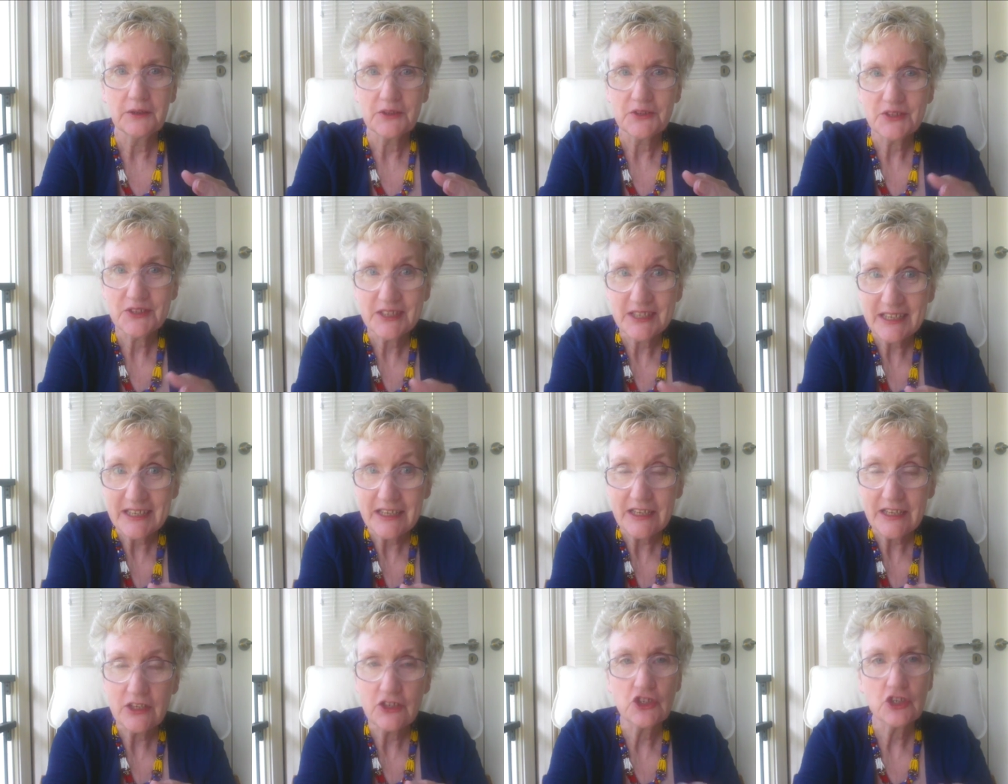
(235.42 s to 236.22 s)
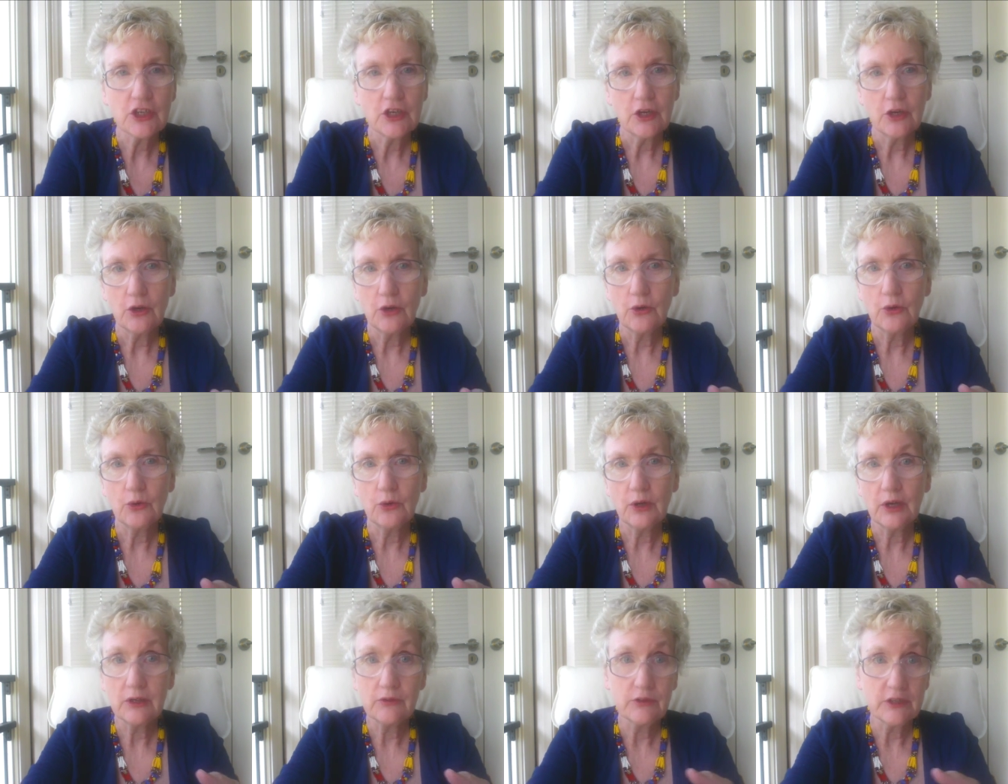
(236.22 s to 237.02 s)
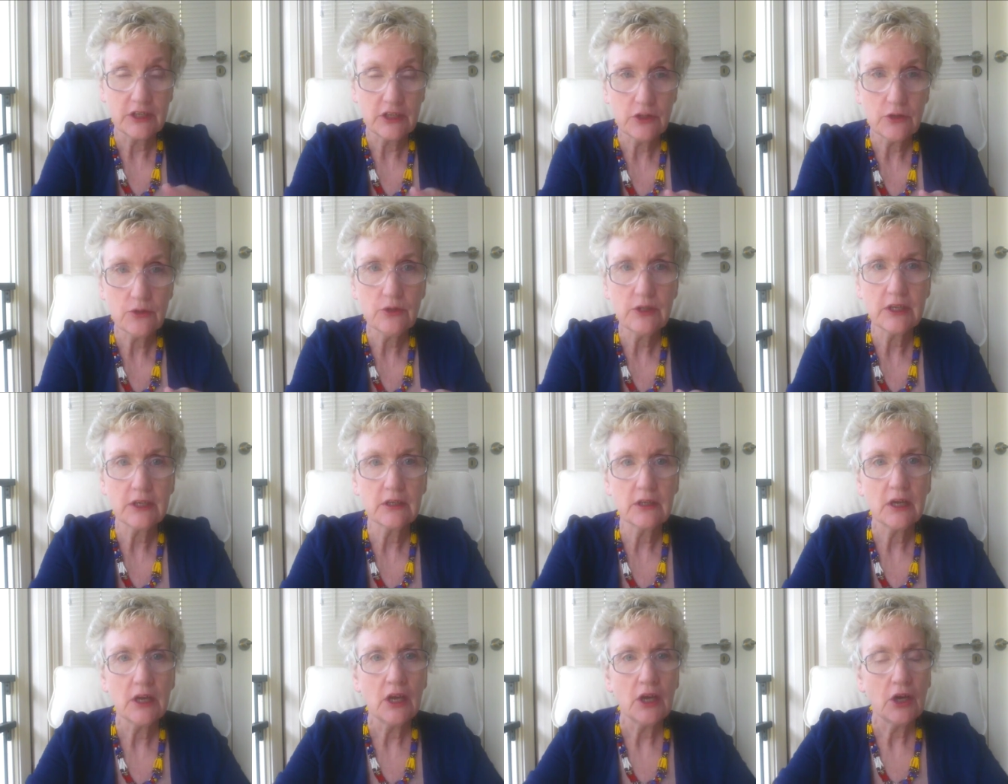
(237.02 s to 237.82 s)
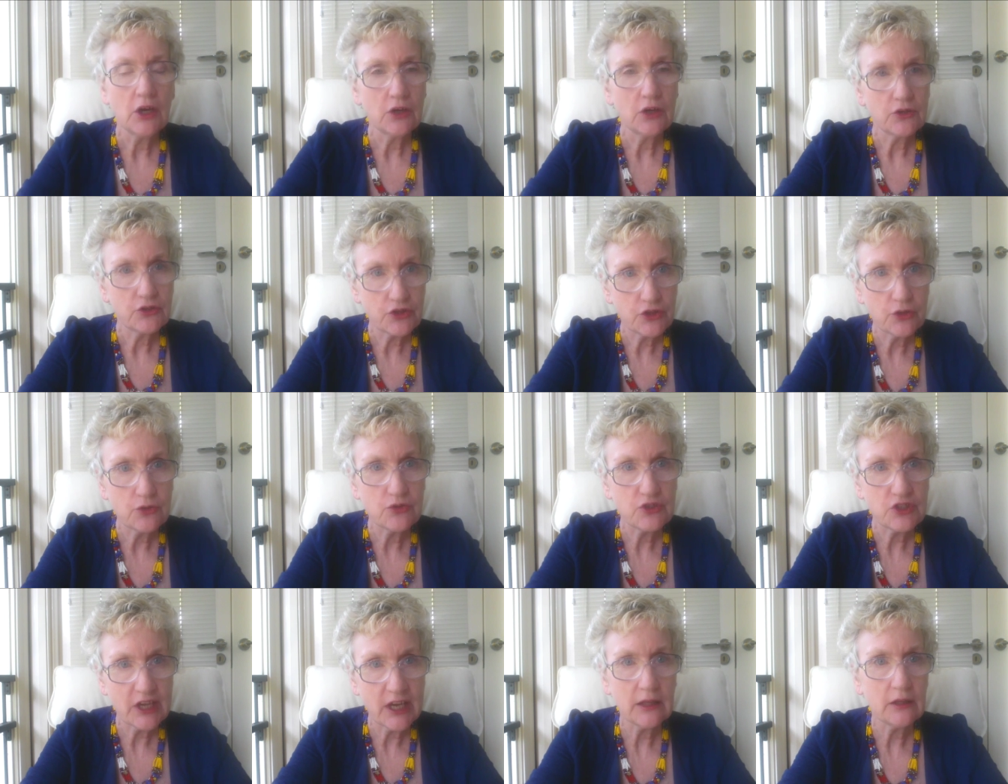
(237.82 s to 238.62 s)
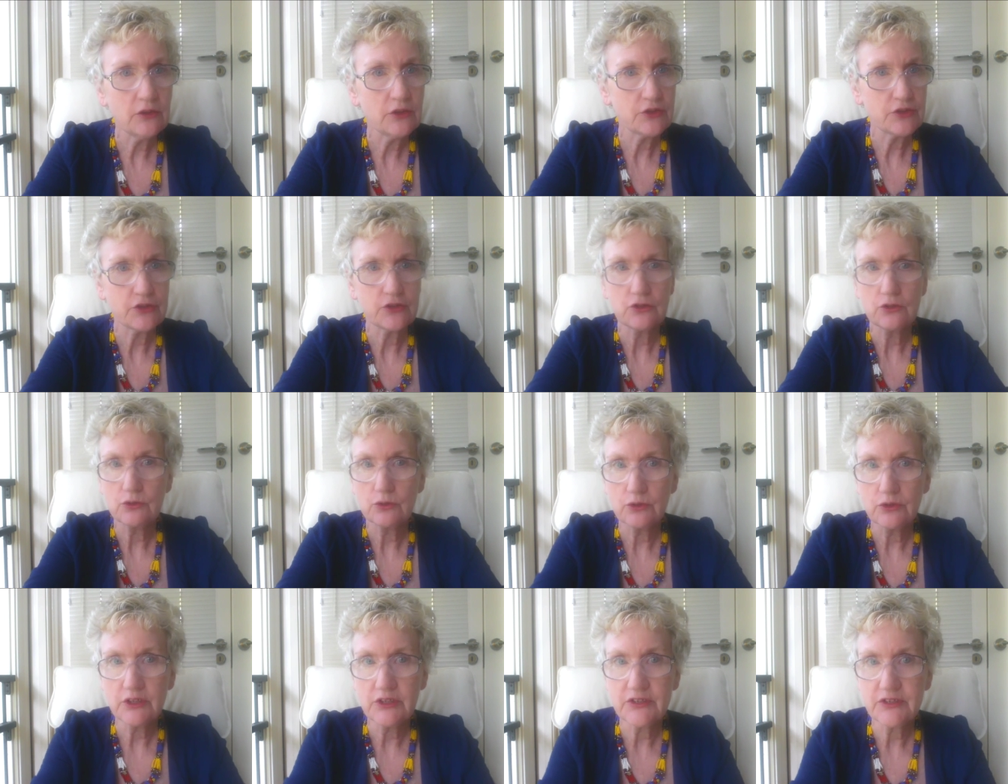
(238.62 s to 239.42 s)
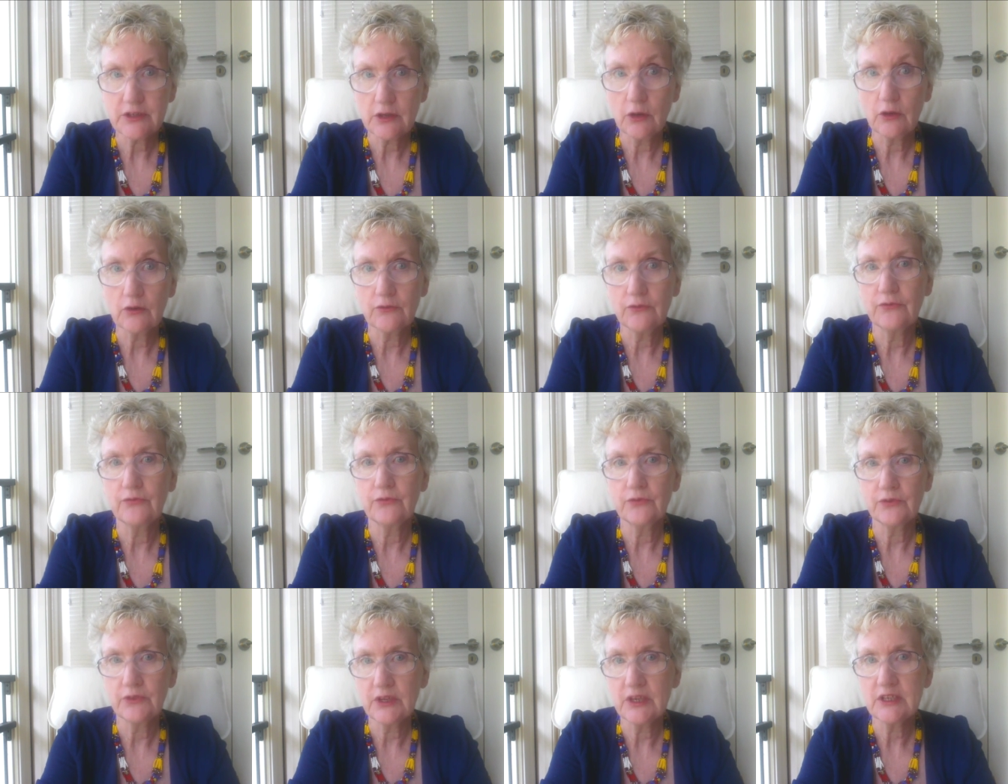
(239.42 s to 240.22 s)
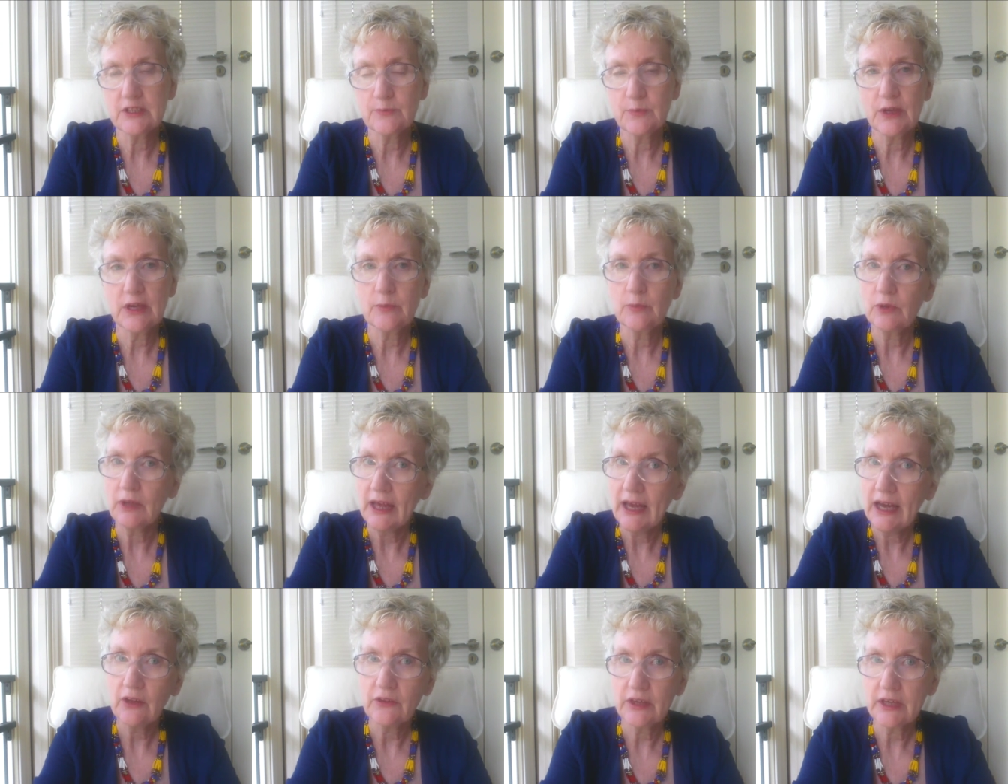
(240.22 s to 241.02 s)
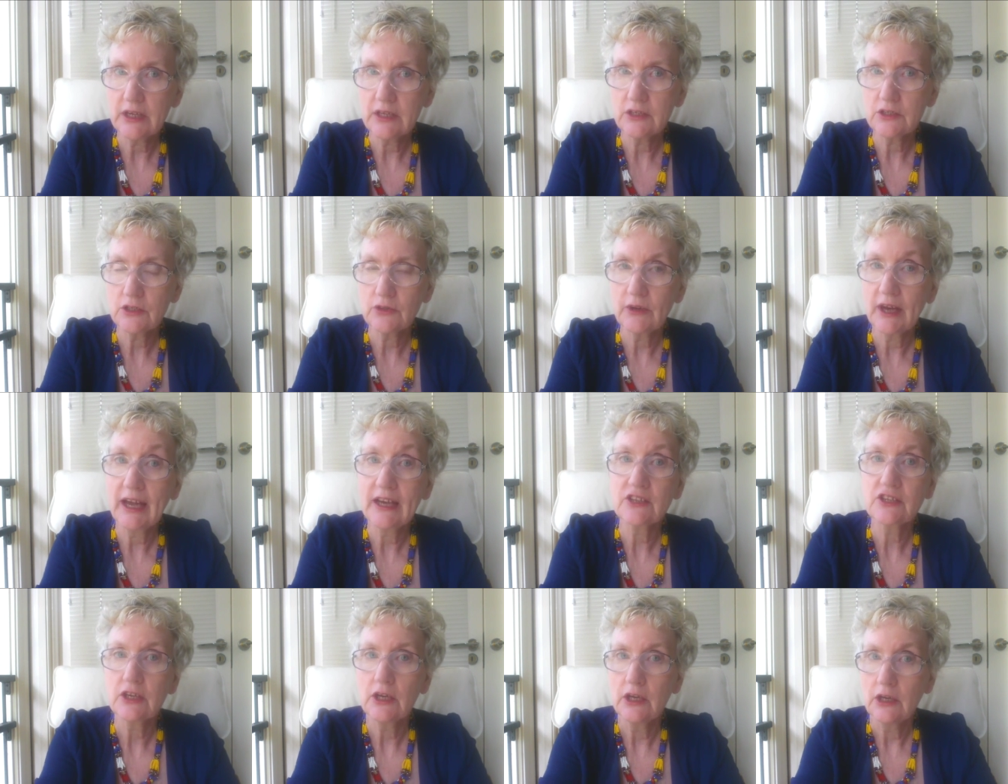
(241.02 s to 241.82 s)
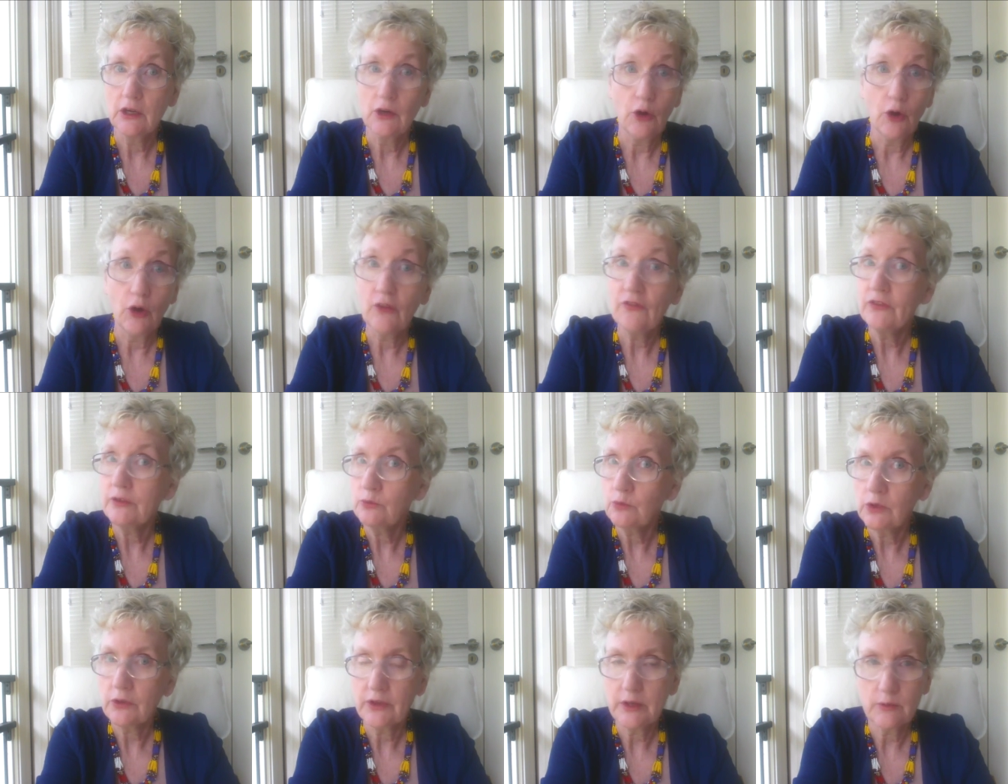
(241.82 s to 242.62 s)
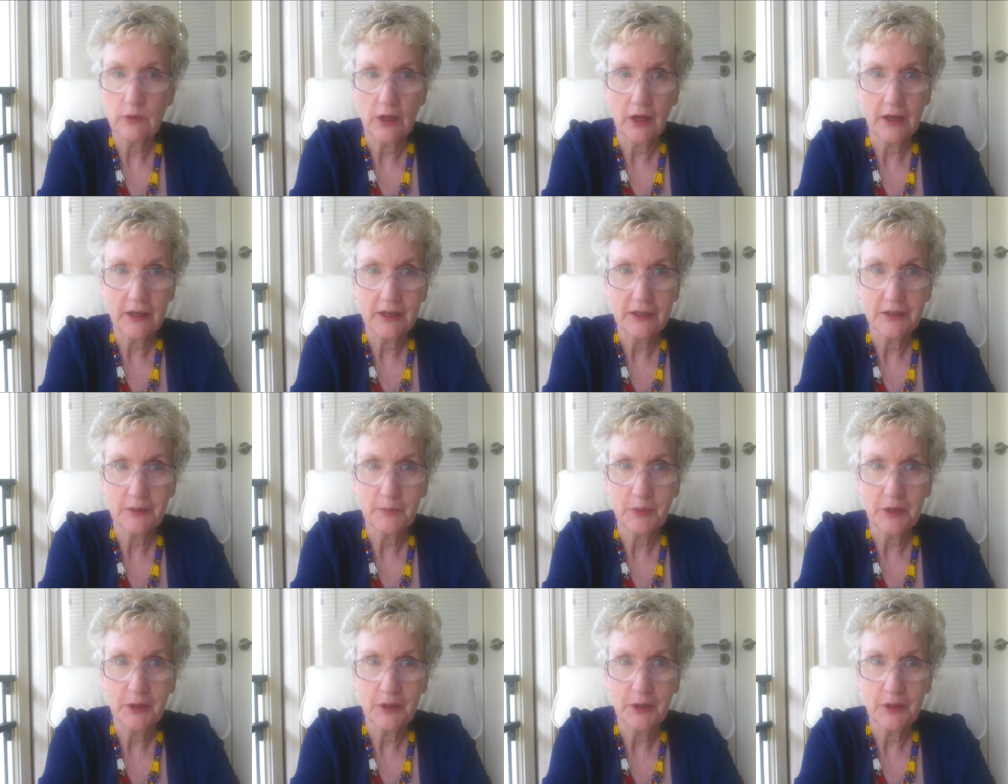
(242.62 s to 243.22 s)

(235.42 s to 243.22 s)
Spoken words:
siege or a reunion, to tell the stories of these people, how they interact, often what they were like in the